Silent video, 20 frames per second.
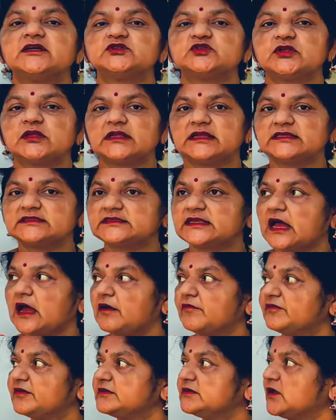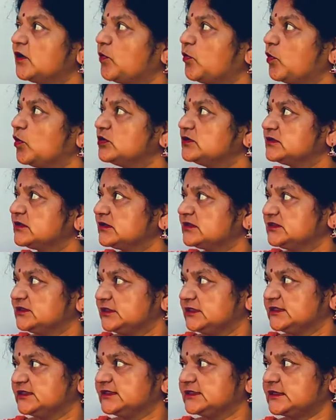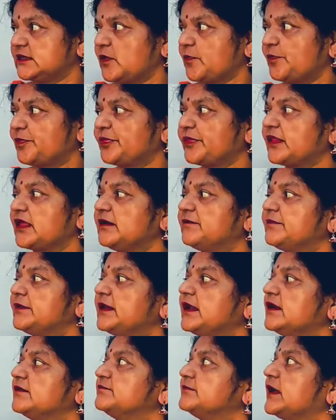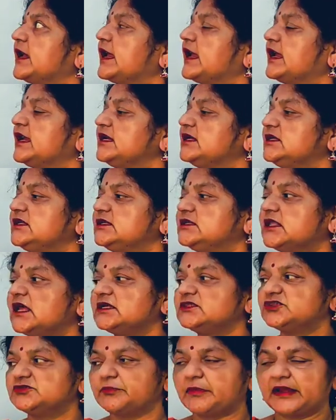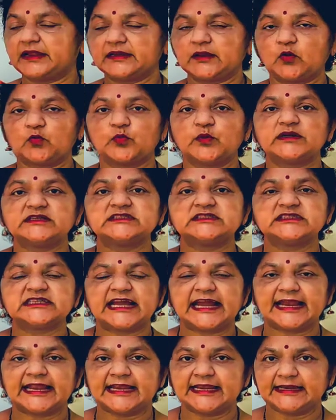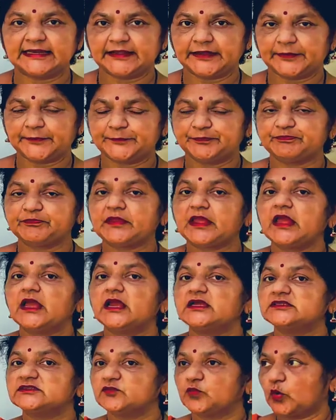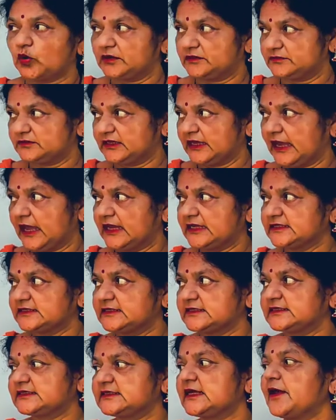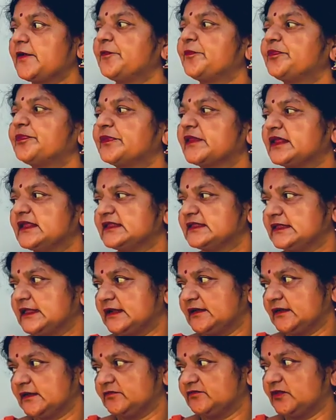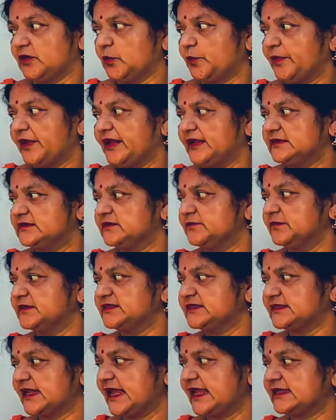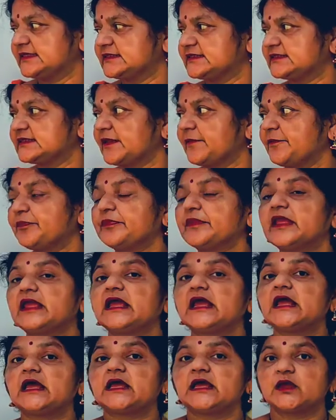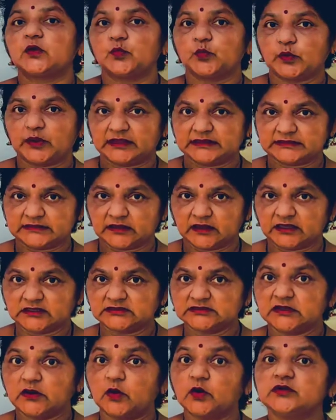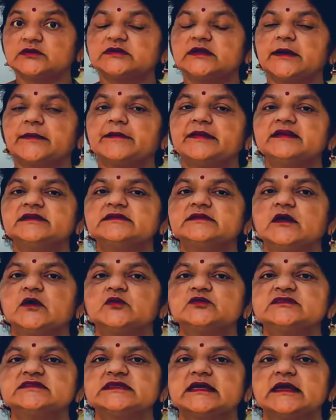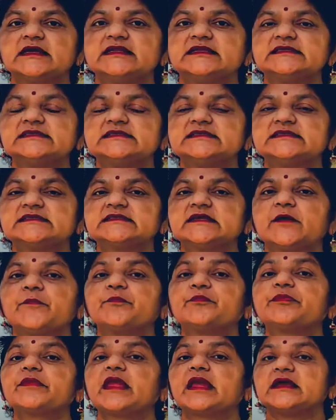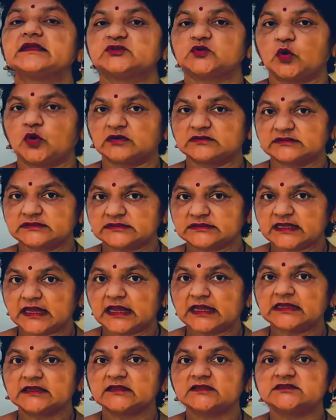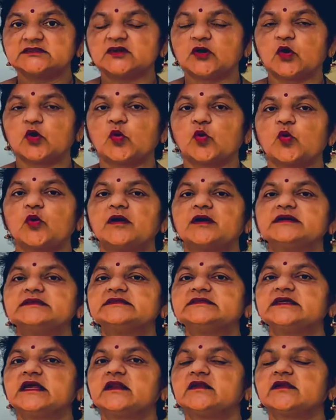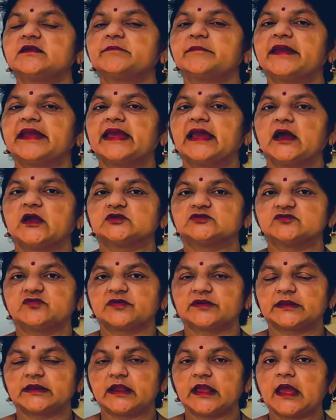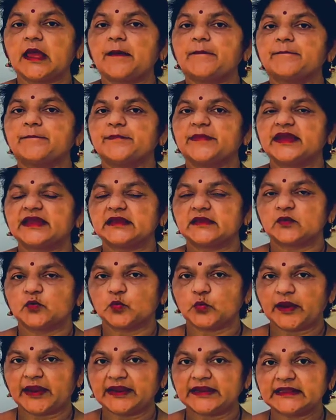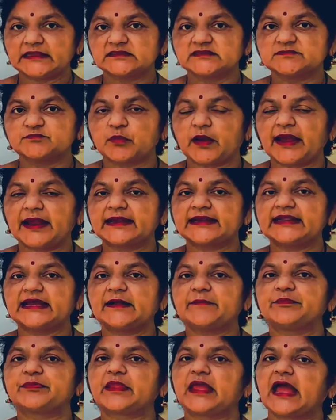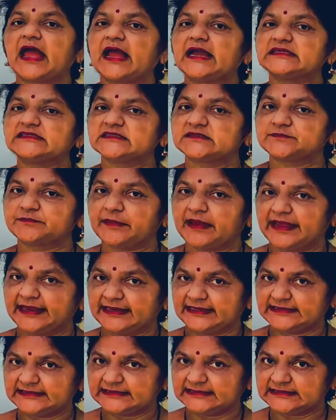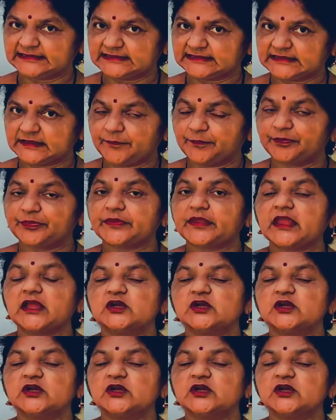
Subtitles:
So these were more questions coming up in the mind of a child. He further asks if they ever made mistakes. Were they able to learn the spellings? Because, you know, children often, they are very bad at spellings.